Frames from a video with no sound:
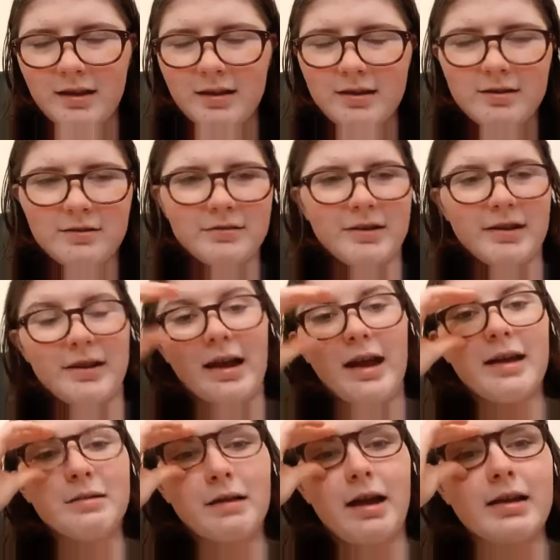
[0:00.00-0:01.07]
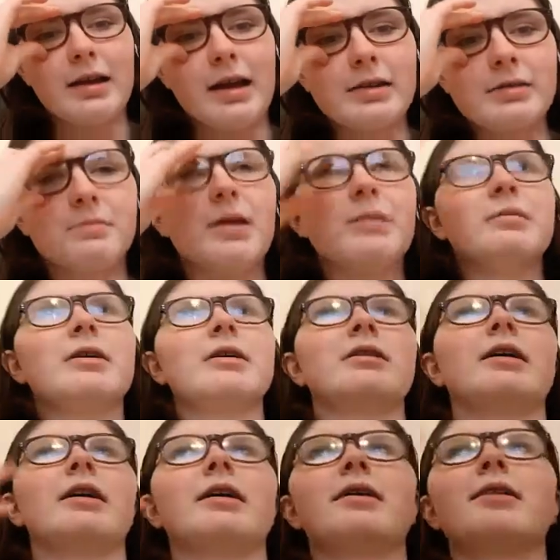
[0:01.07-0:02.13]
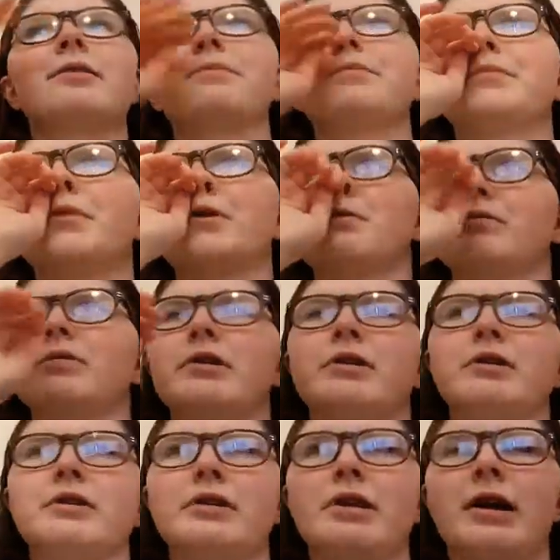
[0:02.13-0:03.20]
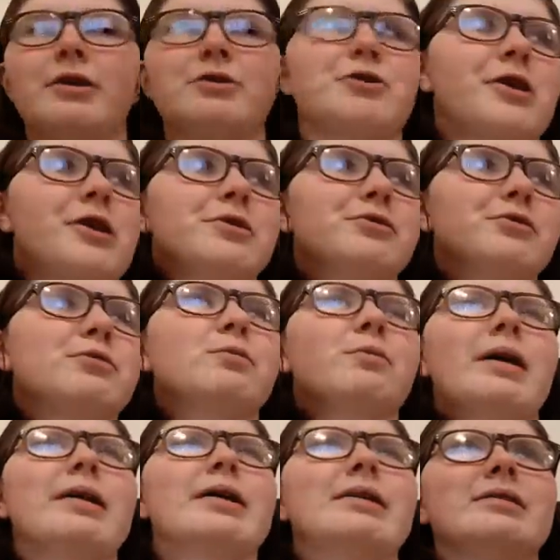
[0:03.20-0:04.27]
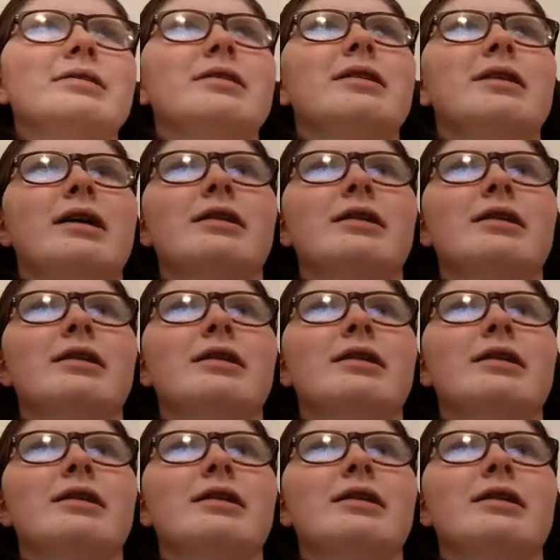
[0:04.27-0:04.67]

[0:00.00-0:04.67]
okay, I guess maybe he, like, grows into his character, and I don't know when it is that they get